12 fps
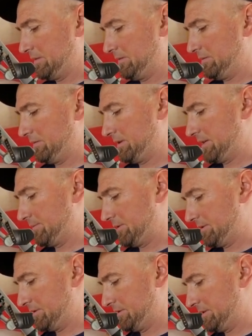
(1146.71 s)
I'll grab
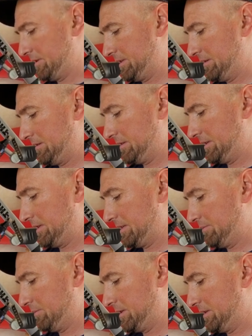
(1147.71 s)
onto it here
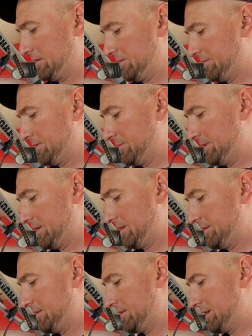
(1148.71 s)
again, but from the other
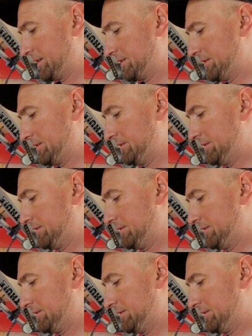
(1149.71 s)
direction.